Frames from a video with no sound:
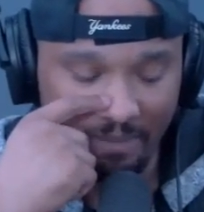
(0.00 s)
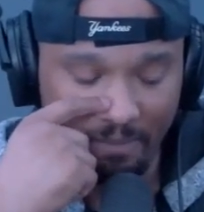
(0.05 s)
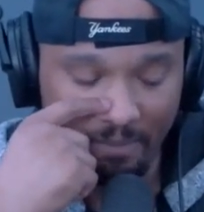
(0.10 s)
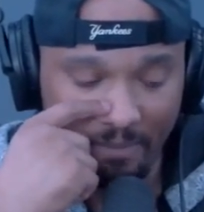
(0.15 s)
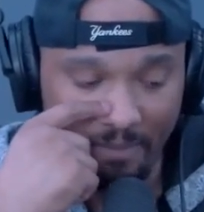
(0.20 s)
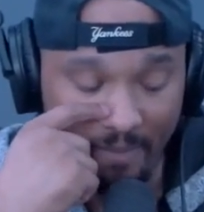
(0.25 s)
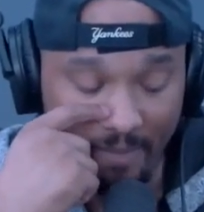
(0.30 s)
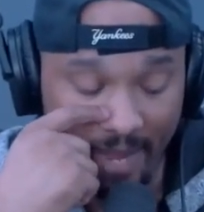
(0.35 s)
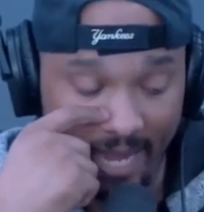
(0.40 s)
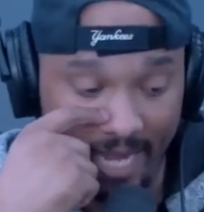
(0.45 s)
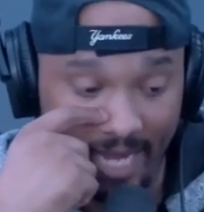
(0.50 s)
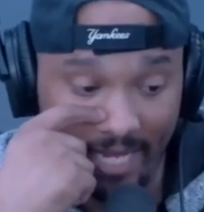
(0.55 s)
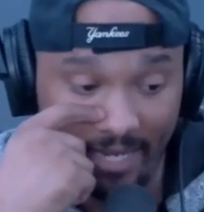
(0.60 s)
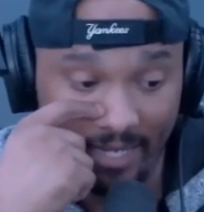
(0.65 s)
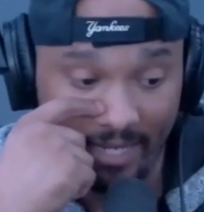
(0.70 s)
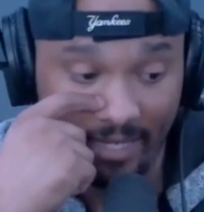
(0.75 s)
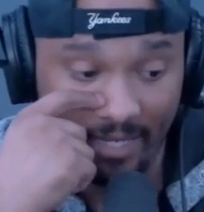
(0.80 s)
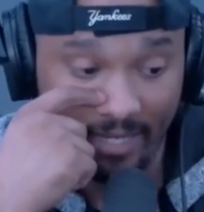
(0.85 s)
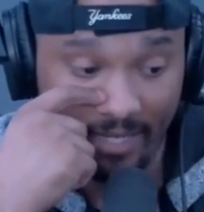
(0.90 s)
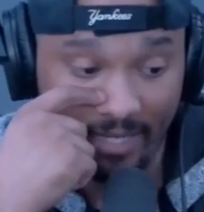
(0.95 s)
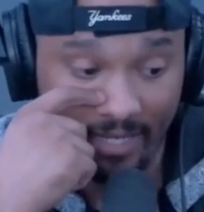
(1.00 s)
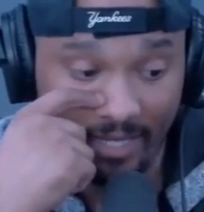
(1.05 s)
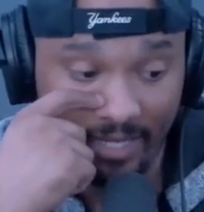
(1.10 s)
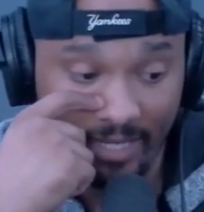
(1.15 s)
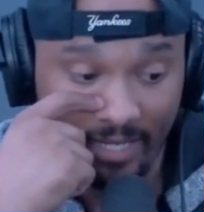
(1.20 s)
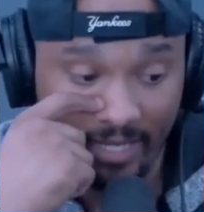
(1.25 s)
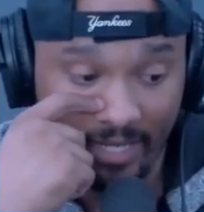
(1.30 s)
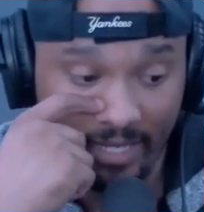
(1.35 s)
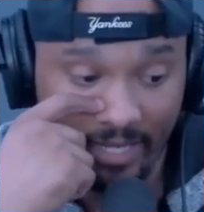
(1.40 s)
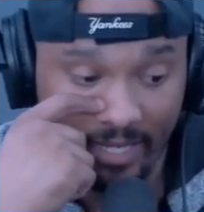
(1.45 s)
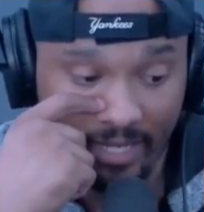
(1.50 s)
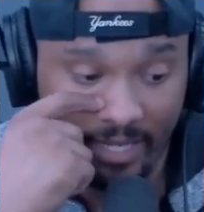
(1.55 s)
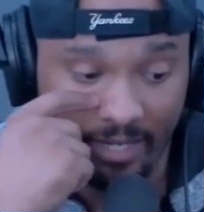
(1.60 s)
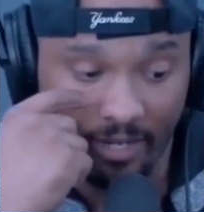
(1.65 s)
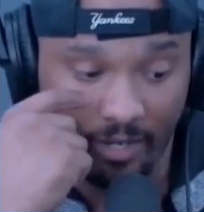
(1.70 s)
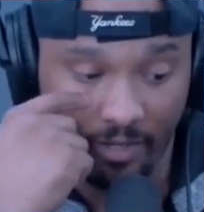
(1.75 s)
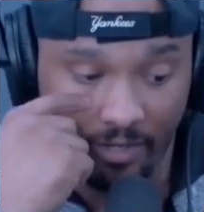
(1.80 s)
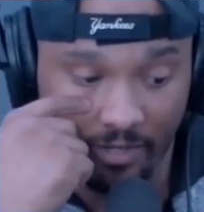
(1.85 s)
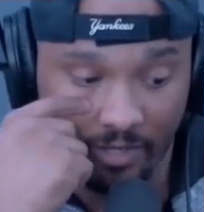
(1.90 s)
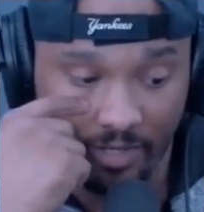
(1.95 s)
Man, it
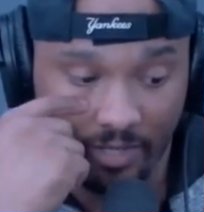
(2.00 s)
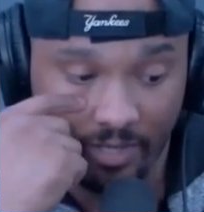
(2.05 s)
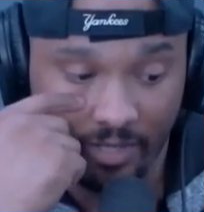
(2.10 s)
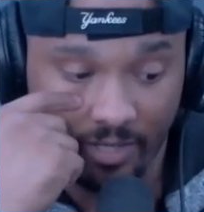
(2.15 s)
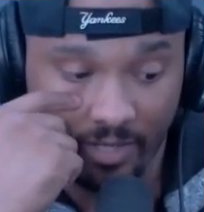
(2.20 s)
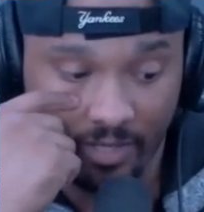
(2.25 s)
hurts.